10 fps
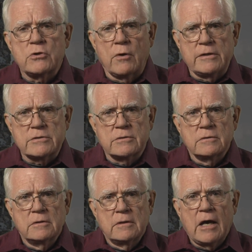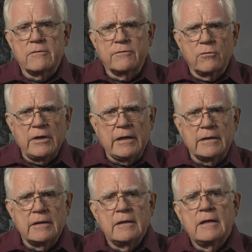choice, out of
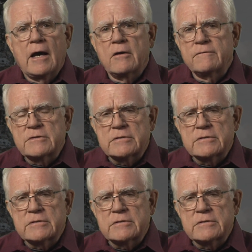greed, out of